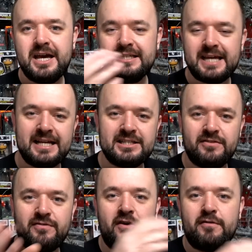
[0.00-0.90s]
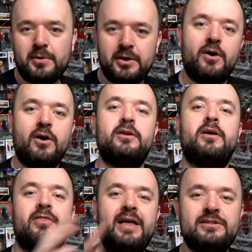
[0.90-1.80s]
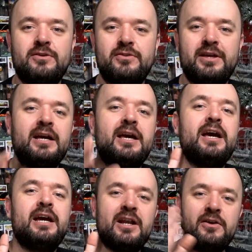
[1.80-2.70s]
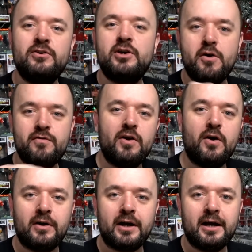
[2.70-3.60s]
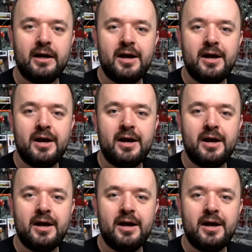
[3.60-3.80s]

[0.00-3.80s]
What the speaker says: taking stuff off, putting it on, that sort of thing. You know, you'll go for longer.